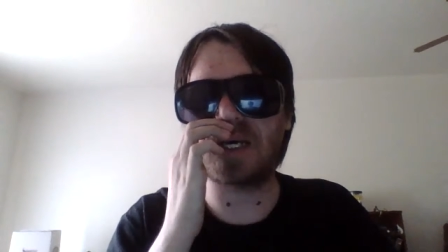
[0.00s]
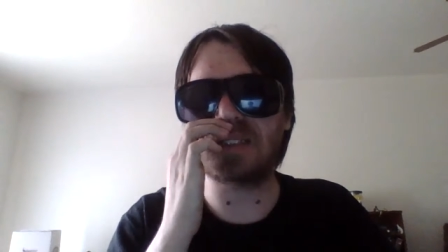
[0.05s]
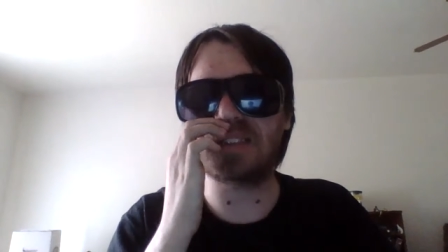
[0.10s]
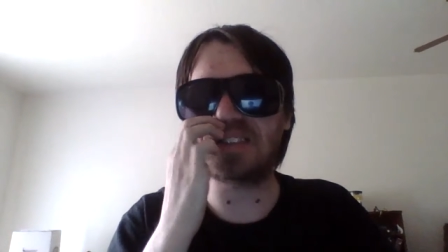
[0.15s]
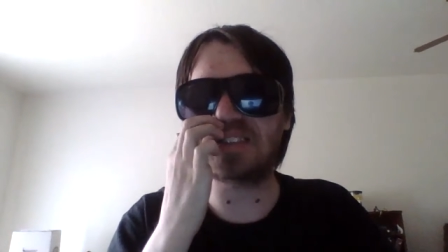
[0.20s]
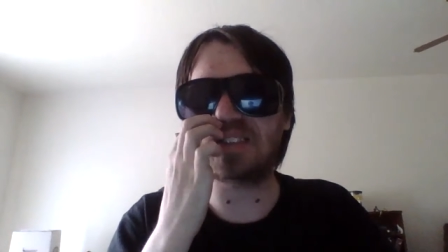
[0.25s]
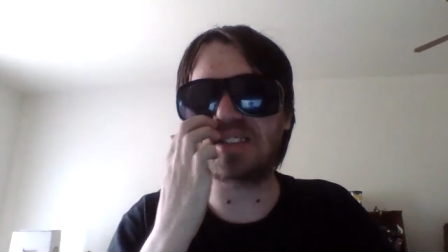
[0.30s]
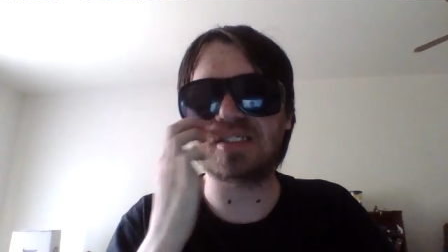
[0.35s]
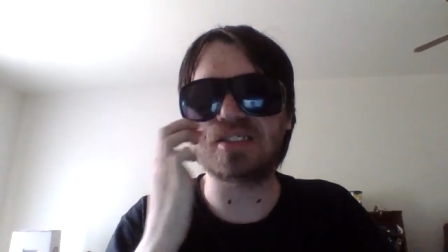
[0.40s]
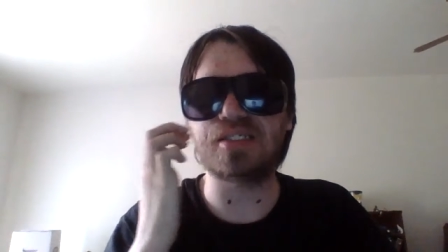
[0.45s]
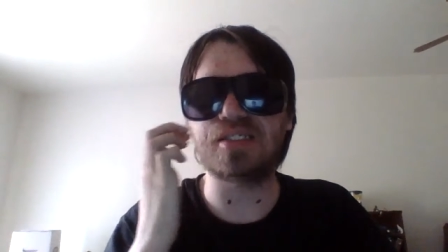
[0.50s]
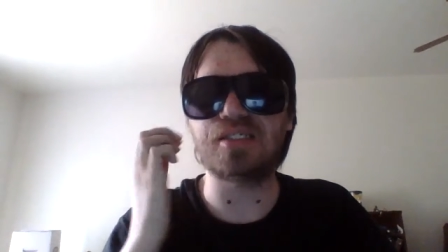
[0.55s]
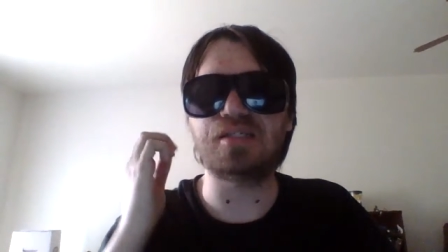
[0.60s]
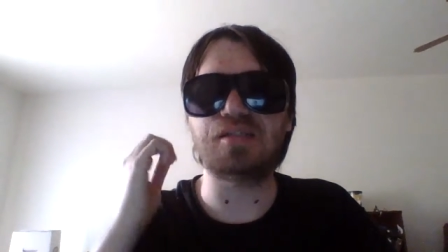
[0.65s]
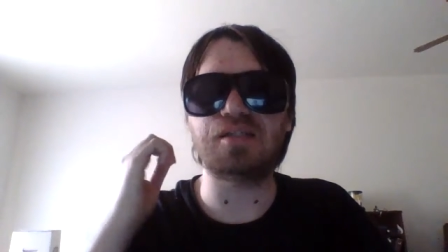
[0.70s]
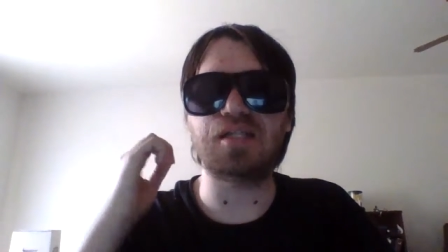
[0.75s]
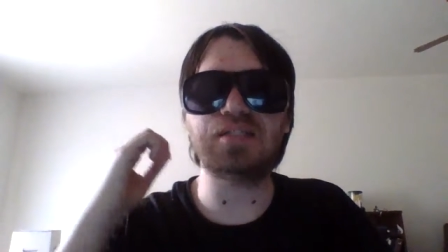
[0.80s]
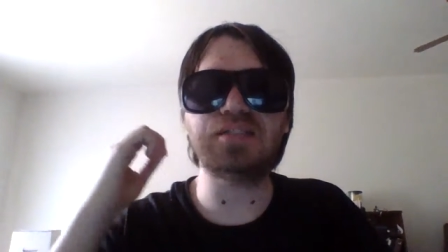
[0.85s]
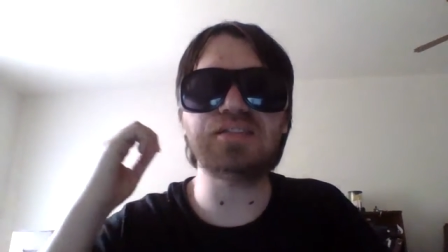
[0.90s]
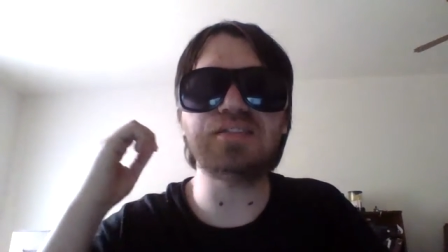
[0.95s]
others are
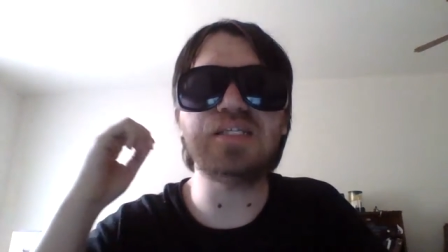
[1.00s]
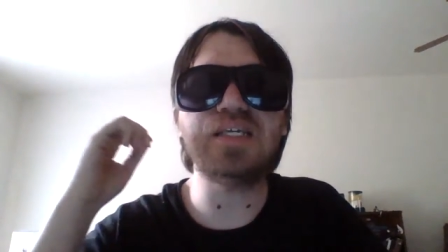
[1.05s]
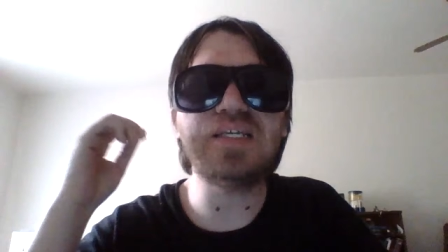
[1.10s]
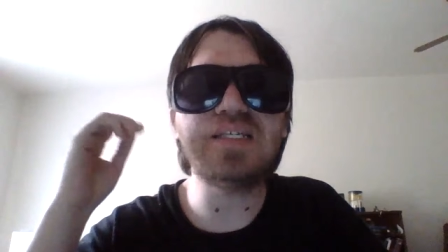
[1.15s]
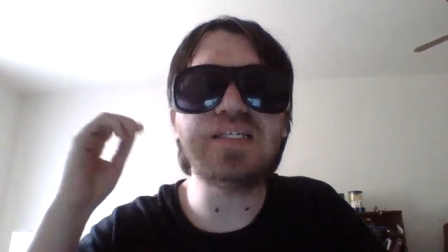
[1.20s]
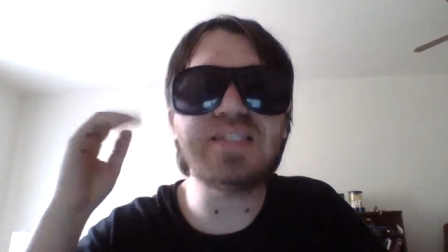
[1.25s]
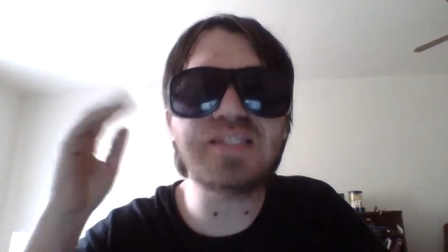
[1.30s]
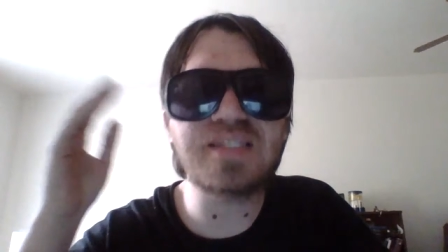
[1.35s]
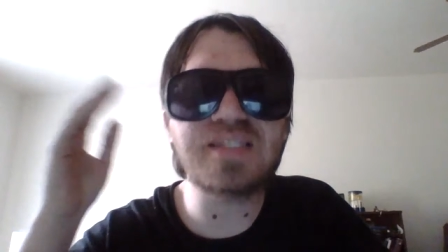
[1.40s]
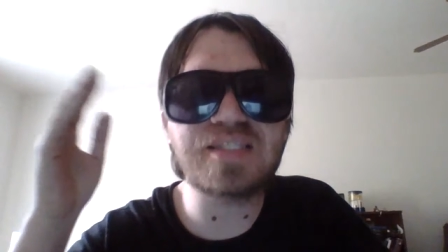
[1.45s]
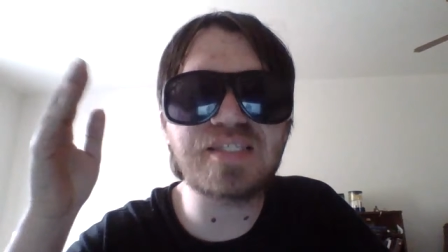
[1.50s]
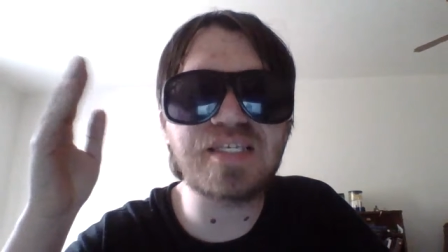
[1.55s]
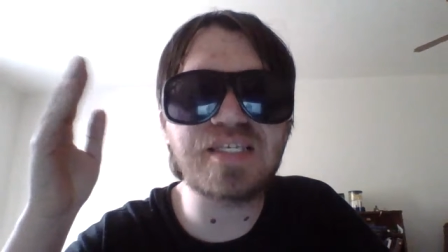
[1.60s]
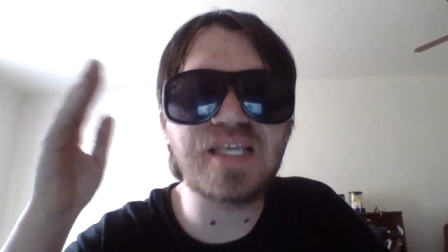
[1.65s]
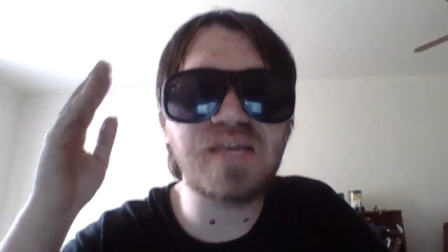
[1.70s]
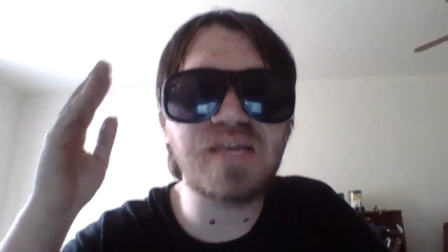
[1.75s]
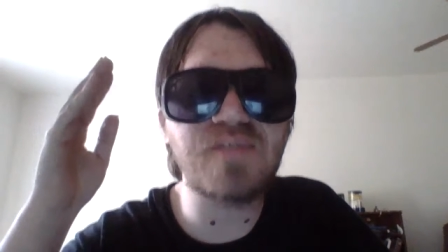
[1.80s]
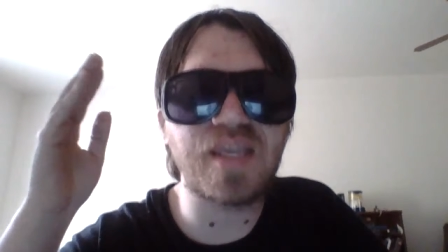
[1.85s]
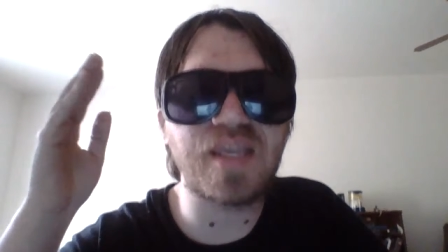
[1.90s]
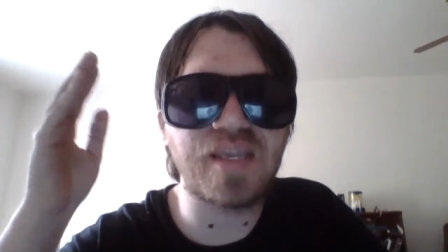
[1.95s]
let's say C
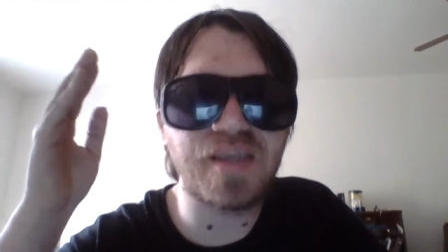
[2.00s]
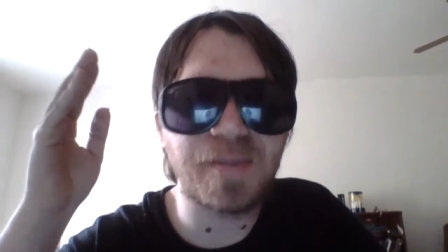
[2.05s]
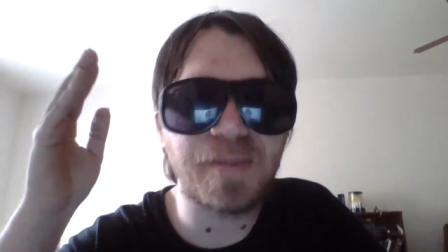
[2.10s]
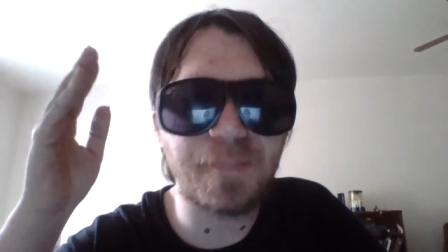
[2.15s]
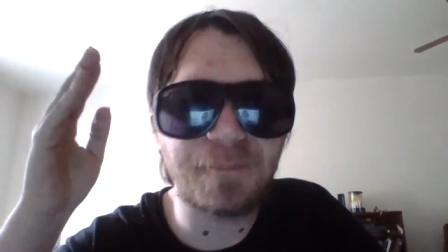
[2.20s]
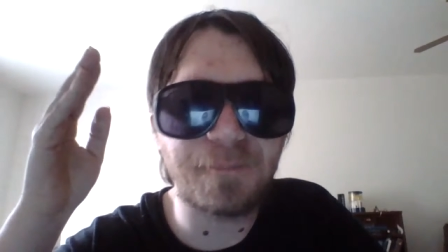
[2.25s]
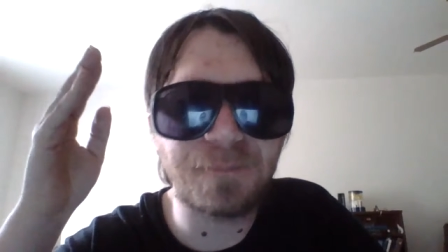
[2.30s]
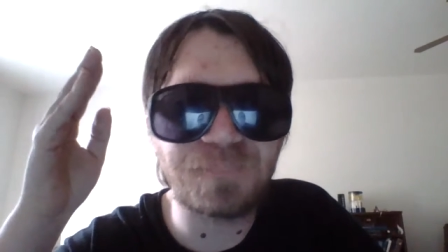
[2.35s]
of A.